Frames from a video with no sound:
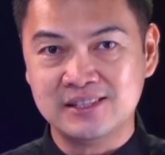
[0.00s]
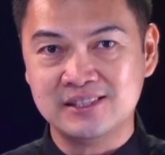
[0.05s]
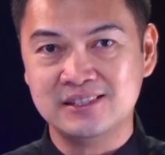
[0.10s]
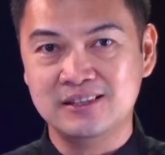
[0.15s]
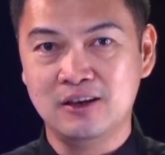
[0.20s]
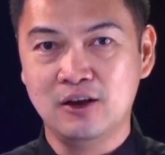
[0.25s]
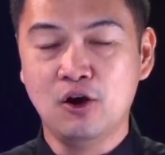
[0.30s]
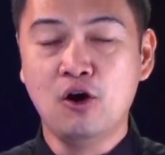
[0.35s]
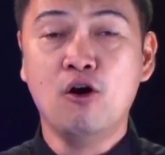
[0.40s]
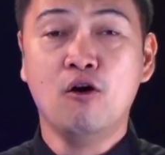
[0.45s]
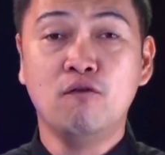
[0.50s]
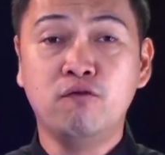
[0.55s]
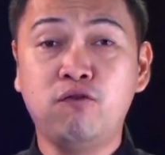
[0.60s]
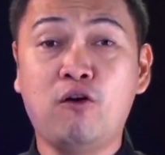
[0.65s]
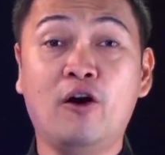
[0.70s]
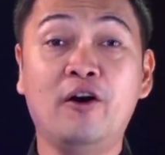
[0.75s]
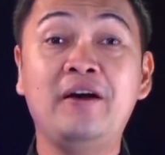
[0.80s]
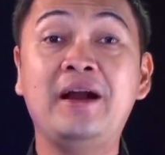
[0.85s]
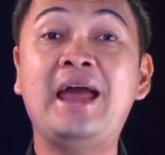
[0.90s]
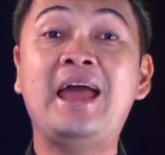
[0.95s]
Mass
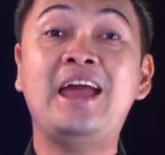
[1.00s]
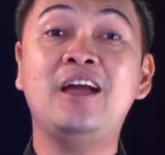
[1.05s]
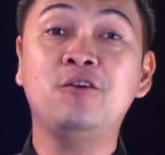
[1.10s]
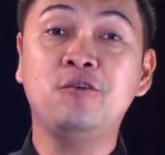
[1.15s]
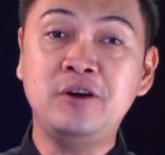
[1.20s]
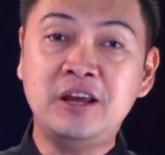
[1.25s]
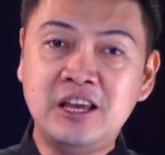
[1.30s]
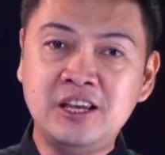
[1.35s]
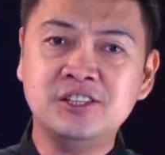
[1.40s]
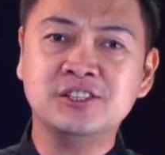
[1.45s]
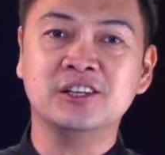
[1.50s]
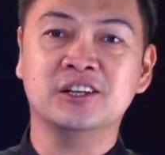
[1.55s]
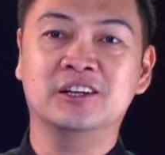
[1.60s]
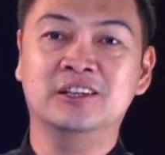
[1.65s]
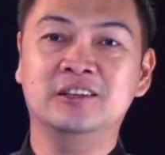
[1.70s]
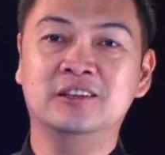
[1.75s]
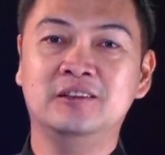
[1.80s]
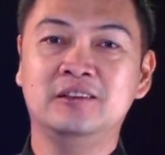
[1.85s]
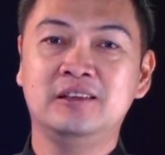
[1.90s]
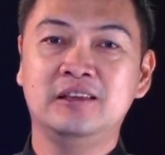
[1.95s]
for a
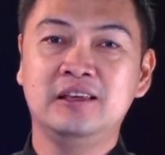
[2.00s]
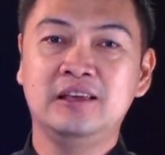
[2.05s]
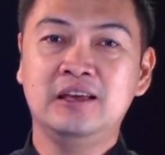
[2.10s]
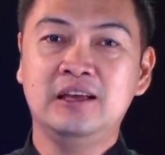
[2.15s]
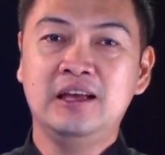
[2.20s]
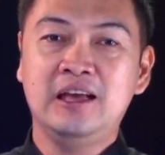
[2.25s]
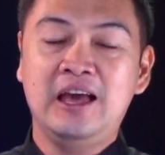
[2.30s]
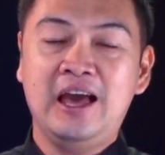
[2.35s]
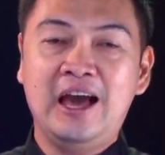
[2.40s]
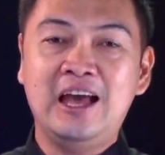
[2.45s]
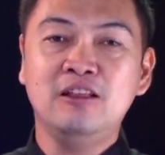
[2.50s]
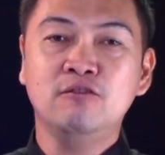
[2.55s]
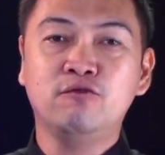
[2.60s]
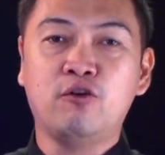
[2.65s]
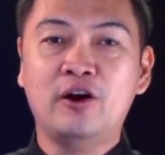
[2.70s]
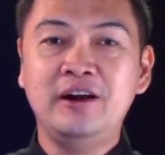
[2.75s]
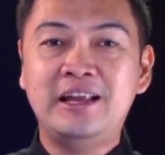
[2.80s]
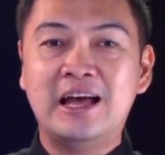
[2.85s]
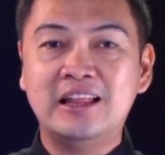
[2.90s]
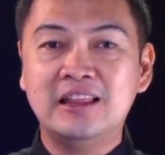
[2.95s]
reason.
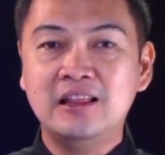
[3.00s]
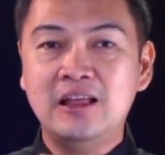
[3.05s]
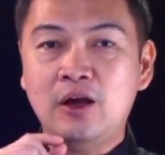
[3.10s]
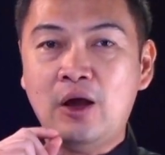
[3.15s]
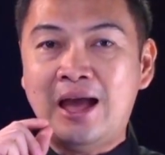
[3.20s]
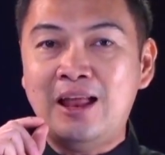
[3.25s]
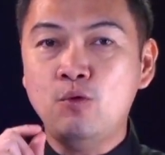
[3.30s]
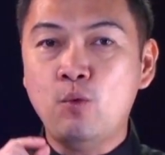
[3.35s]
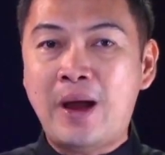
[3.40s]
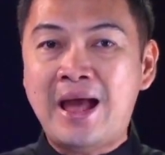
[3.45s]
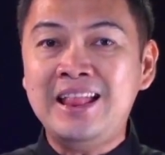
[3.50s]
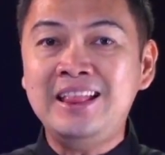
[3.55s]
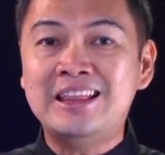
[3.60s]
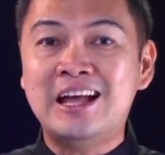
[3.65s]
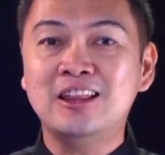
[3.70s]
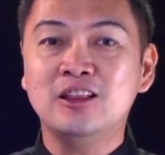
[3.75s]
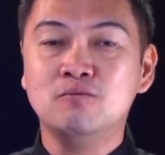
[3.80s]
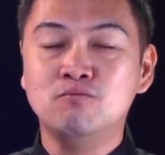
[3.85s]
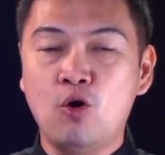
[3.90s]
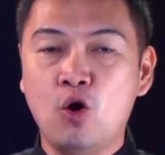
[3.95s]
And for that, and
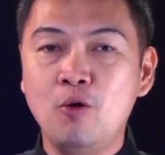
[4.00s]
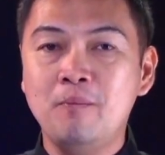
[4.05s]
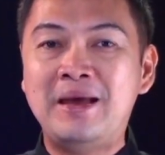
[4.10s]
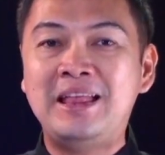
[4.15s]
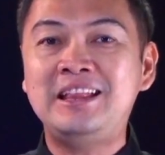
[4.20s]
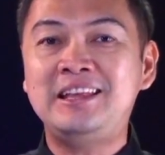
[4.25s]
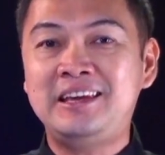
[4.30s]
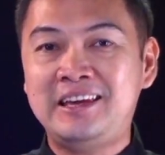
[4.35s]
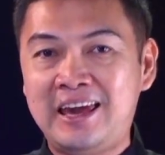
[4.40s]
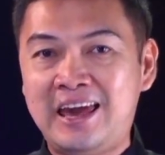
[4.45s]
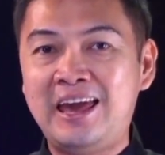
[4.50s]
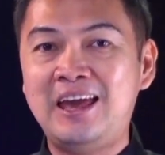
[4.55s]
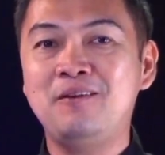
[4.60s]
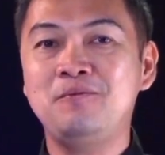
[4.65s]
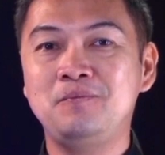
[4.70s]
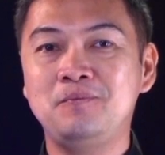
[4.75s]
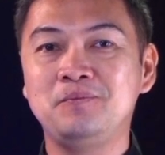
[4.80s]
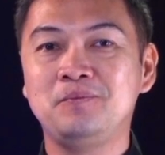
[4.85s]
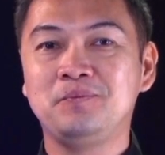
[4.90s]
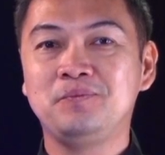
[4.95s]
when that moment
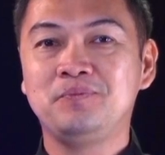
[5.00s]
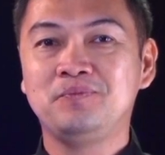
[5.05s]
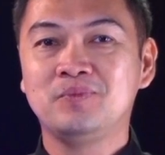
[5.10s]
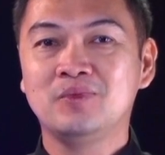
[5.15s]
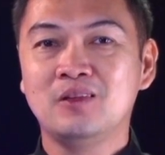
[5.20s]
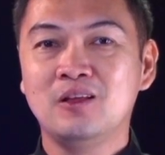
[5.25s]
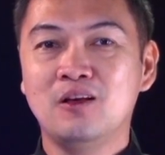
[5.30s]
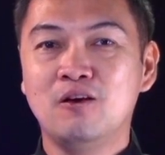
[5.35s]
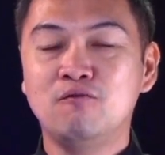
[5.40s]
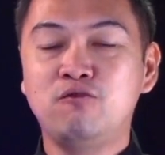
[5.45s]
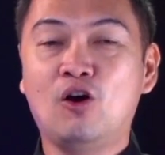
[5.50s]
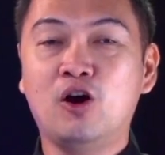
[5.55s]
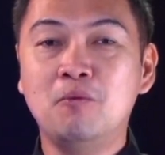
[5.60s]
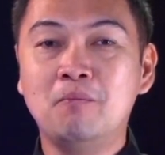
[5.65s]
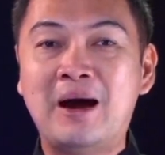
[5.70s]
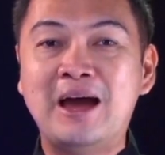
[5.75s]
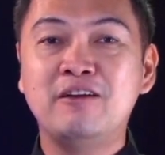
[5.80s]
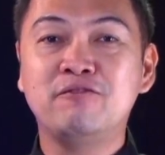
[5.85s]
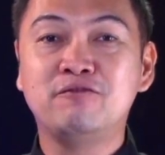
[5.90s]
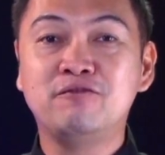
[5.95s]
came,
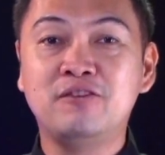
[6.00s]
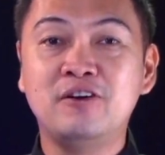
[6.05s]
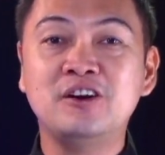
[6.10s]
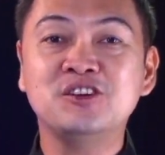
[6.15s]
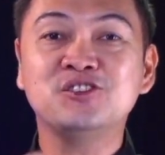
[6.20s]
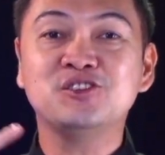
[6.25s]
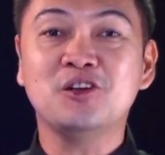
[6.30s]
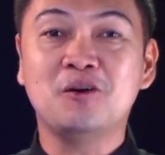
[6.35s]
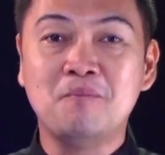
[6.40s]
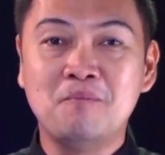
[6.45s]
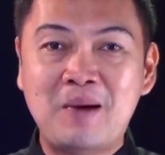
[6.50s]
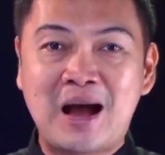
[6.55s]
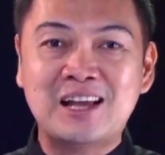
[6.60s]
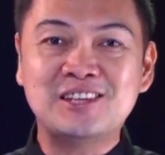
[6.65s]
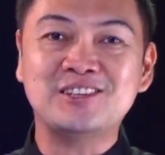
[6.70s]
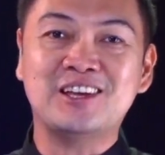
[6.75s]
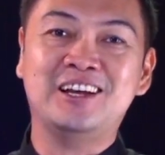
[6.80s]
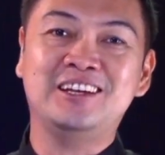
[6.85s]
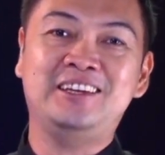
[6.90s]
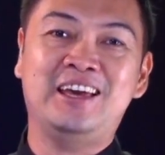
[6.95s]
for my first
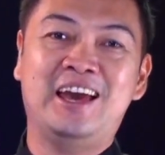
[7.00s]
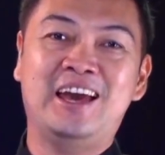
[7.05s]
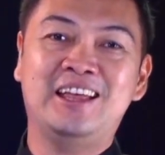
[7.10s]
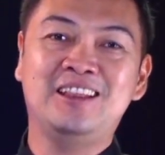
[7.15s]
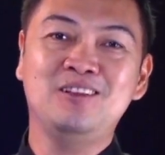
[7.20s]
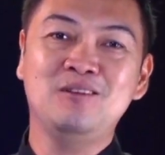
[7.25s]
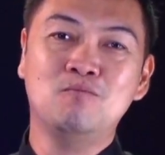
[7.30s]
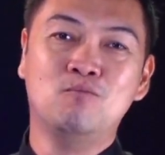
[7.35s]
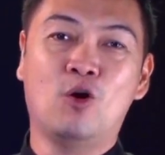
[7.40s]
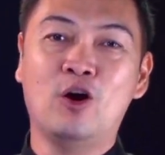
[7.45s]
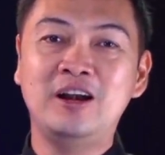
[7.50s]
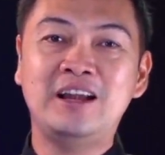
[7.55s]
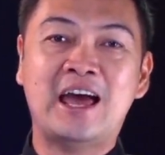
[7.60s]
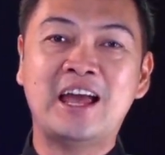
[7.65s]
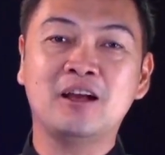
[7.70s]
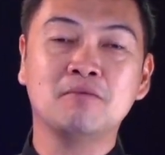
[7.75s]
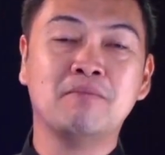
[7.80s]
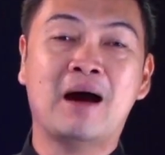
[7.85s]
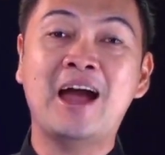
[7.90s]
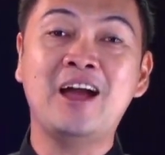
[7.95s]
Mass again,
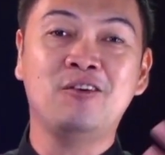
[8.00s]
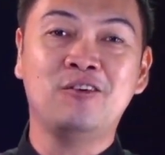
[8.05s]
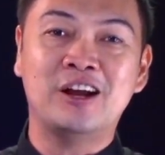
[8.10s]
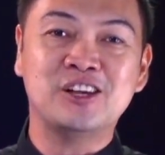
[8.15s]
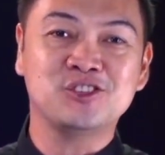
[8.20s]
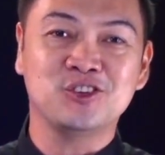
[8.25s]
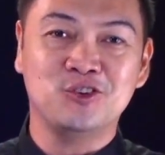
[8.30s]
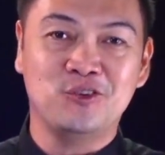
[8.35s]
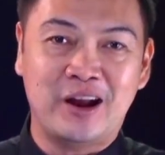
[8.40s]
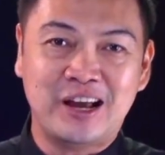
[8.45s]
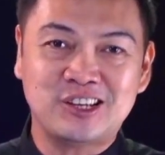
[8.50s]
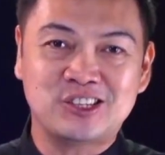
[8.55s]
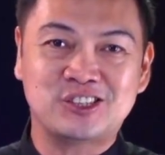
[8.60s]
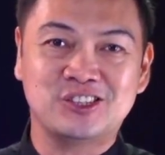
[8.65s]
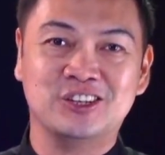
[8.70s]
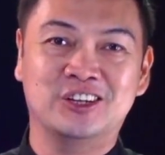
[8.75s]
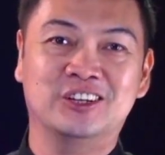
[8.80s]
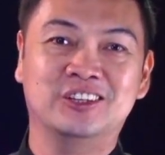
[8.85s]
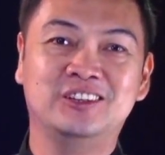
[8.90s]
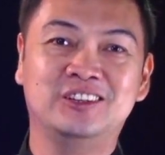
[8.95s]
more like my
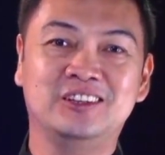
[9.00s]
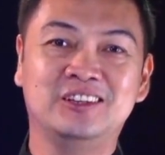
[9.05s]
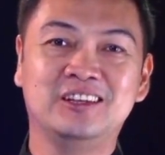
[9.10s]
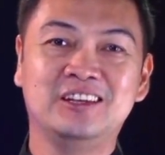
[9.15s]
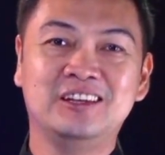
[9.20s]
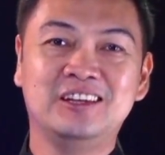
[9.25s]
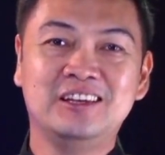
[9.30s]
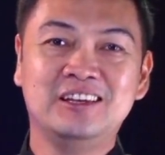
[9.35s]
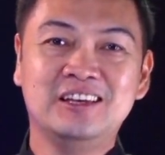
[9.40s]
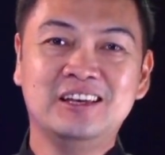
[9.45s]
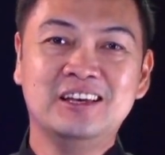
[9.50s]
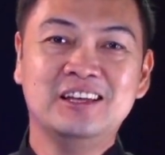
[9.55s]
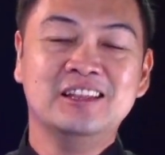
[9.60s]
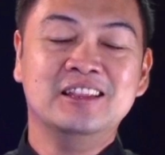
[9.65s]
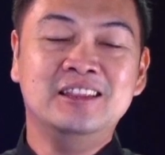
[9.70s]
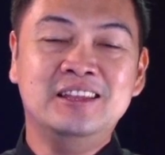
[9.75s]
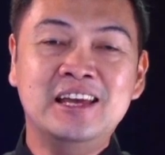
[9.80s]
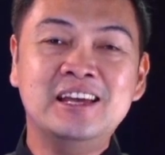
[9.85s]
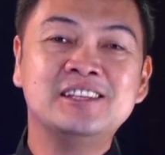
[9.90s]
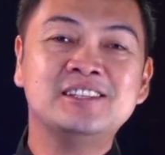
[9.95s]
resurrection,
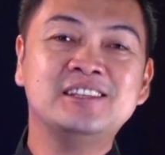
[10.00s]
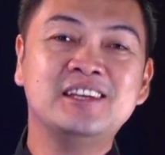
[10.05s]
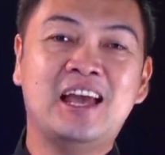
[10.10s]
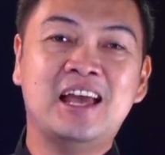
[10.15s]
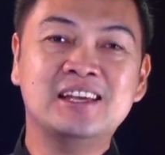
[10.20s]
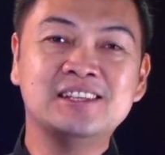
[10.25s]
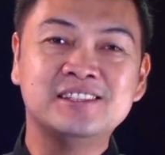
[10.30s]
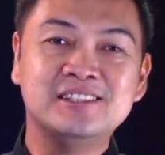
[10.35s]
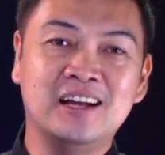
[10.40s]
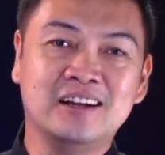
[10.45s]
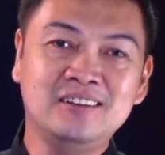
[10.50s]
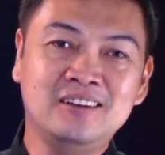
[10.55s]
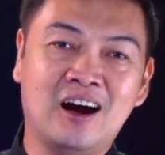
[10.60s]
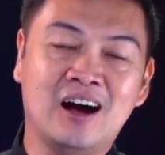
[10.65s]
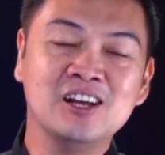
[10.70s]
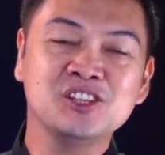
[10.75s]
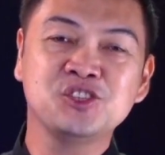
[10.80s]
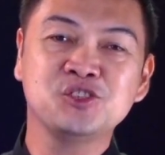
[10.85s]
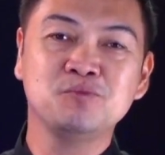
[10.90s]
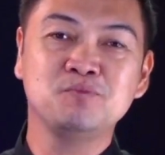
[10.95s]
this is the
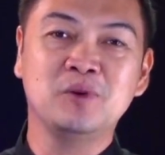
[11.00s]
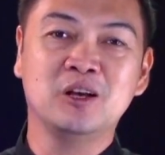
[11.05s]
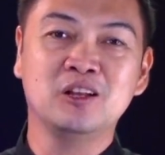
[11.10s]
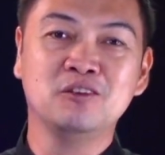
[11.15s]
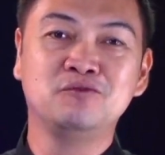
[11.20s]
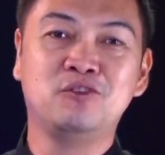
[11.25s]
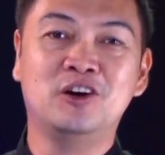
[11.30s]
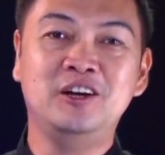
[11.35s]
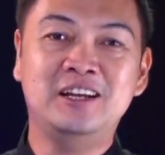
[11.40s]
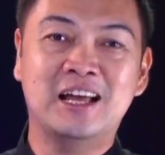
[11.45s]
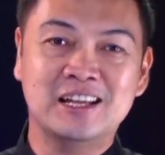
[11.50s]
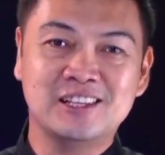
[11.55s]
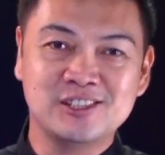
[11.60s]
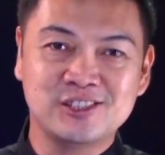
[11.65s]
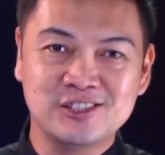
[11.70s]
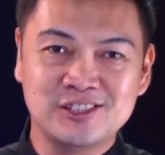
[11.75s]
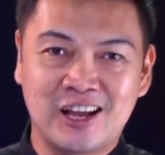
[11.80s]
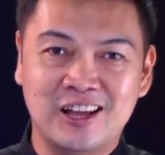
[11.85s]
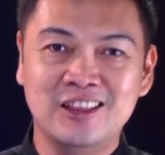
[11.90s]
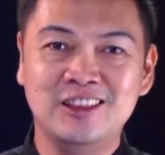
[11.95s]
gospel for
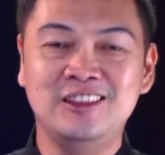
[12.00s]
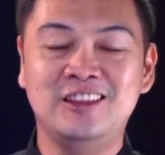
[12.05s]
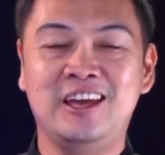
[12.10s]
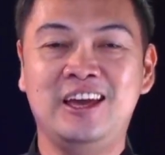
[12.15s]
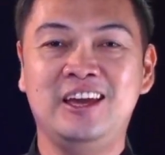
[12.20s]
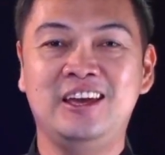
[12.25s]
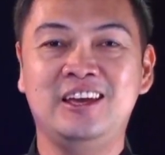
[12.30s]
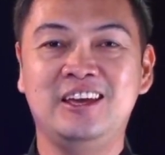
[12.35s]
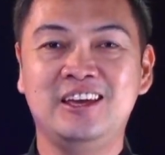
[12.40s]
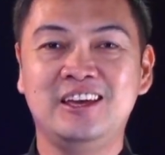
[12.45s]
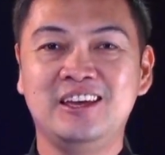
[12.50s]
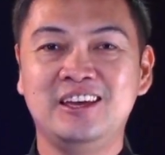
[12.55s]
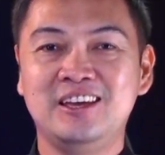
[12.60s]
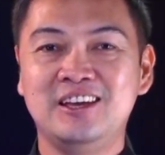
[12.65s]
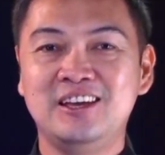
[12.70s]
that Sunday.